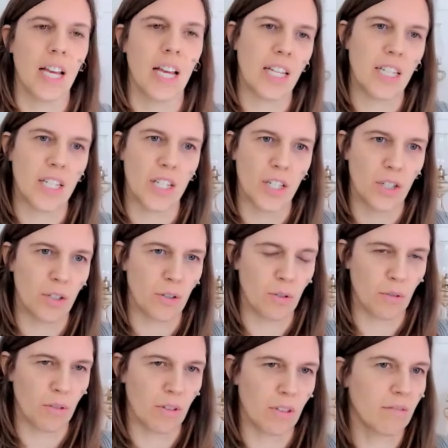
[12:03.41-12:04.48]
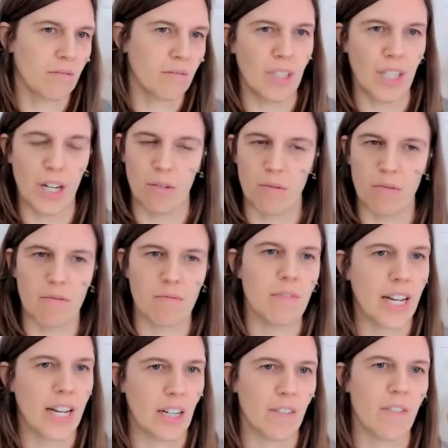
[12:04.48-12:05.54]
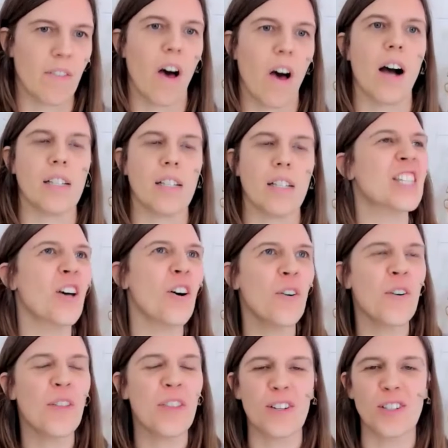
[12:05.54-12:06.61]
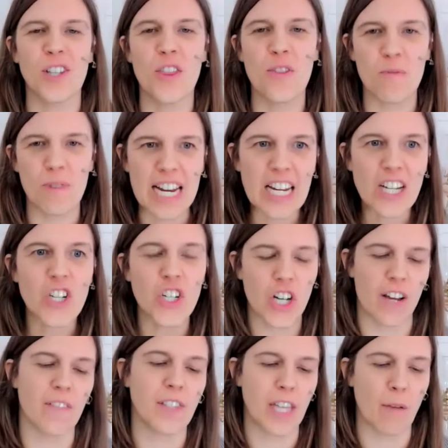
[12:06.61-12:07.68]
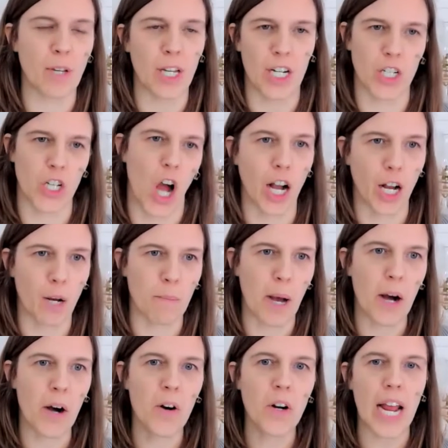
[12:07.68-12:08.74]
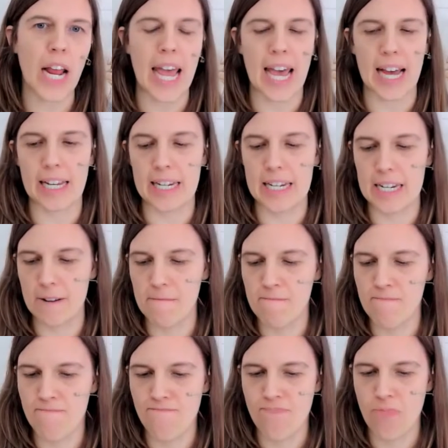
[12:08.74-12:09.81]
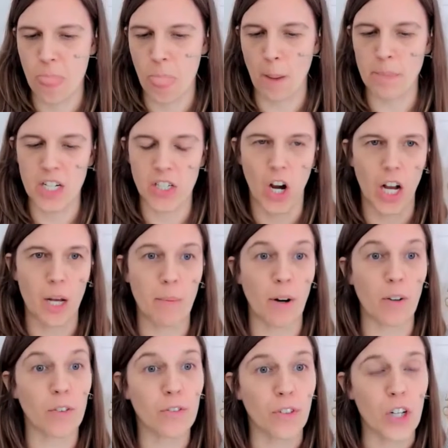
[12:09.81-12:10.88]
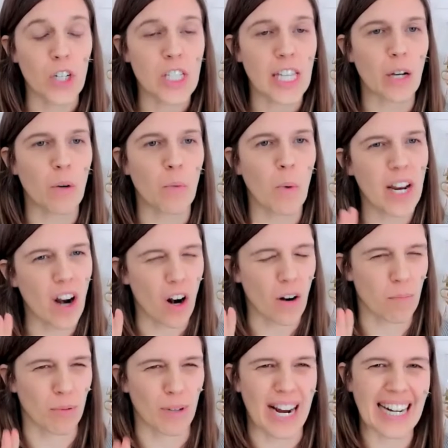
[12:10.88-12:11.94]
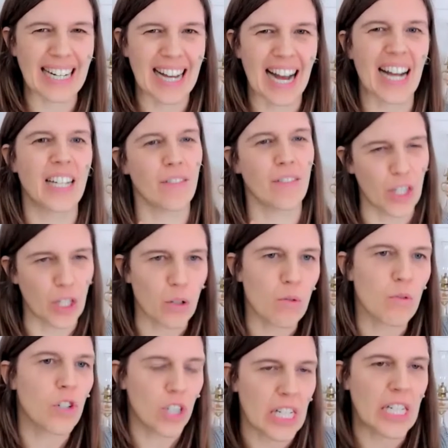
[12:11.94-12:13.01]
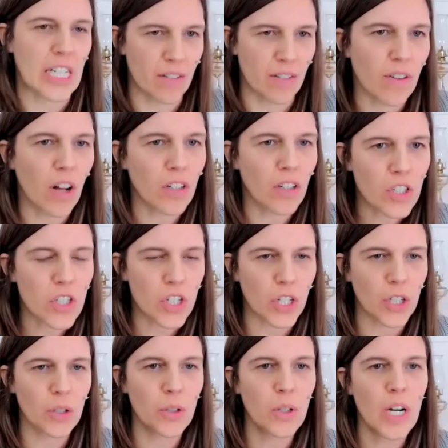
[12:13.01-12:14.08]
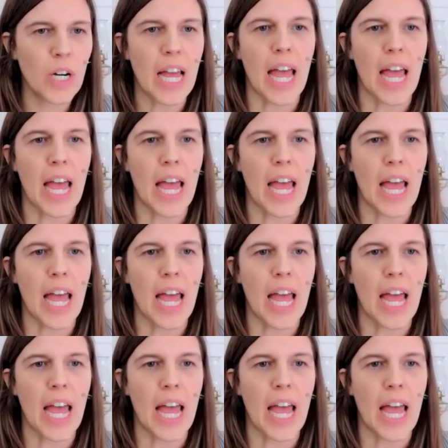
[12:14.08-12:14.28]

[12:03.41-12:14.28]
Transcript: Into you know negative thoughts so there's three shifts i'm going to talk about and i'm going to talk about first like what our brain kind of usually defaults to